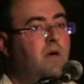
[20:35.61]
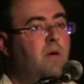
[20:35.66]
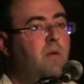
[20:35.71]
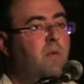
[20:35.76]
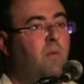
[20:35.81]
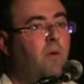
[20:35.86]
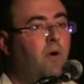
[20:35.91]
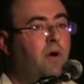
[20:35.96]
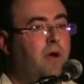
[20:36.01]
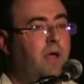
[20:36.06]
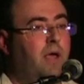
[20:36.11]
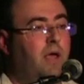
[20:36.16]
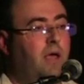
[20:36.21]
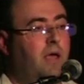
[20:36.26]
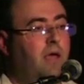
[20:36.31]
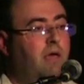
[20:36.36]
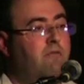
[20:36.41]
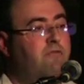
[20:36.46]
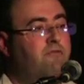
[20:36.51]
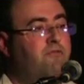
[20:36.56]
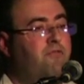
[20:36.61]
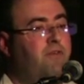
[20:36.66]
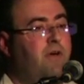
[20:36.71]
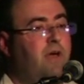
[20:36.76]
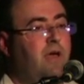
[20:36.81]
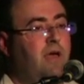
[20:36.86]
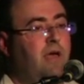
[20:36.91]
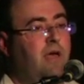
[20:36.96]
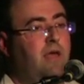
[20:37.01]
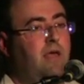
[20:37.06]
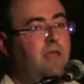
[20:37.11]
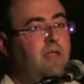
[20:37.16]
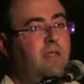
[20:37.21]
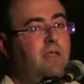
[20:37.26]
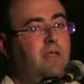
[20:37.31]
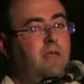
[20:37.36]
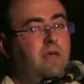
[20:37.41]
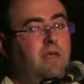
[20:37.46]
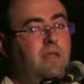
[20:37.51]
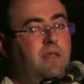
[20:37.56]
worry if
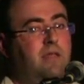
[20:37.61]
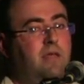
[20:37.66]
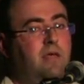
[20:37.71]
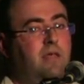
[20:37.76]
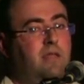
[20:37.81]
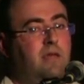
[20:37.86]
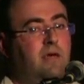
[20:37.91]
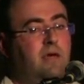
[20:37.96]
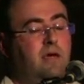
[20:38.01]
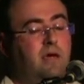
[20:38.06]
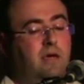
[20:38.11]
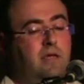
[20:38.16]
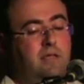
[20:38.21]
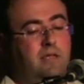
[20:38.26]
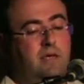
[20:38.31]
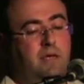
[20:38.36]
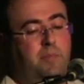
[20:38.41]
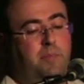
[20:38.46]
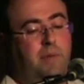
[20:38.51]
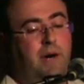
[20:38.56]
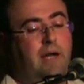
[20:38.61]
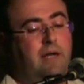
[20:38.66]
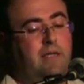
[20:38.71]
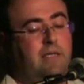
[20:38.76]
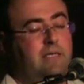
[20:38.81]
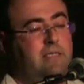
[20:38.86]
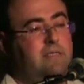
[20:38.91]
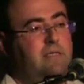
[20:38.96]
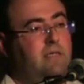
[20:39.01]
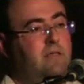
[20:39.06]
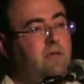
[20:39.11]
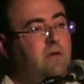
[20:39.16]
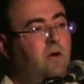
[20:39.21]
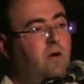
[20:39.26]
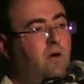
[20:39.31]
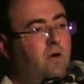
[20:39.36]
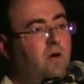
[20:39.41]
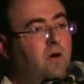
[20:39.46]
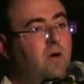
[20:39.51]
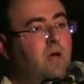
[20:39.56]
the parties that
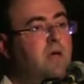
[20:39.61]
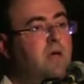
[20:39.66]
go